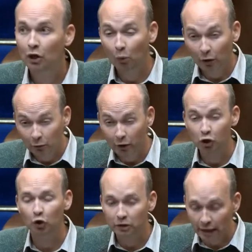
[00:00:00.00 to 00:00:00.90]
Why don't we
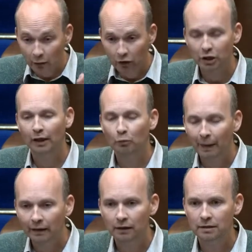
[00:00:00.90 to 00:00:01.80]
shut down the shadow
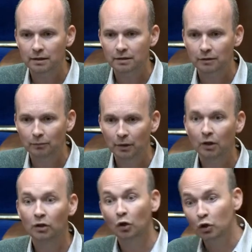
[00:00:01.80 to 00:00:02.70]
banking system
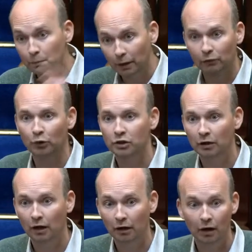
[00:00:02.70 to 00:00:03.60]
used by the Russian
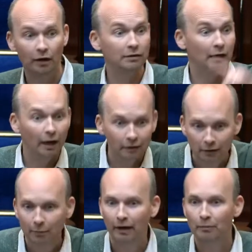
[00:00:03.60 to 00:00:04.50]
oligarchs and the
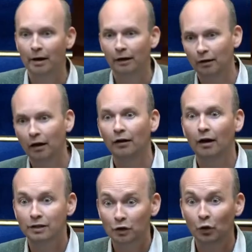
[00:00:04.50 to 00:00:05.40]
Amer American
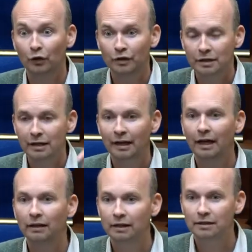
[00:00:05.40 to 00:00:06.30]
oligarchs and others
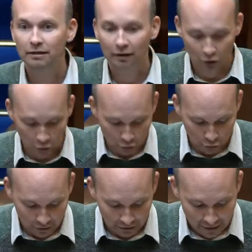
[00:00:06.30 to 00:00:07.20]
in this
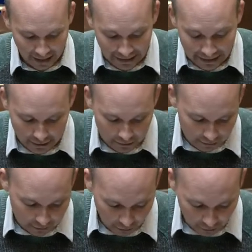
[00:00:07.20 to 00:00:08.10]
country and hit
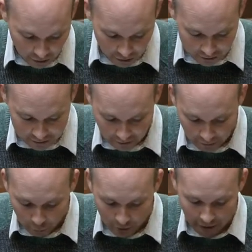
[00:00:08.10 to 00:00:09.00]
the oligarchs
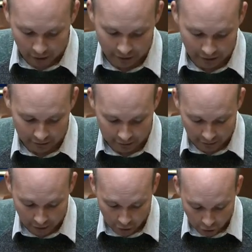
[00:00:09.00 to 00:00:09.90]
where it
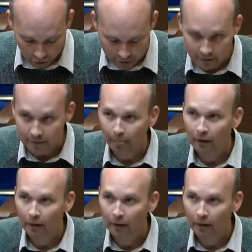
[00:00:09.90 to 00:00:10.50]
hurts?